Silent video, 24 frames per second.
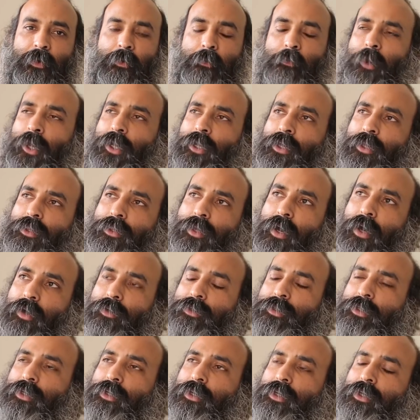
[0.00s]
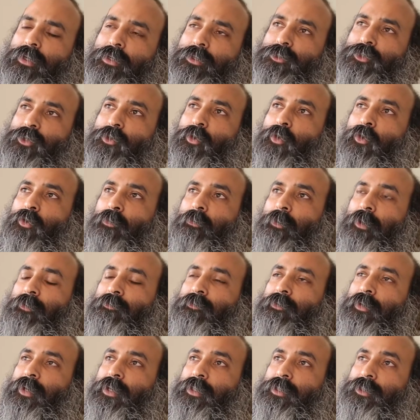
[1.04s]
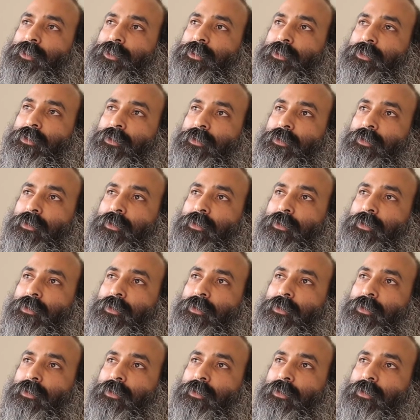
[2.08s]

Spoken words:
Many thousand years ago, my friends,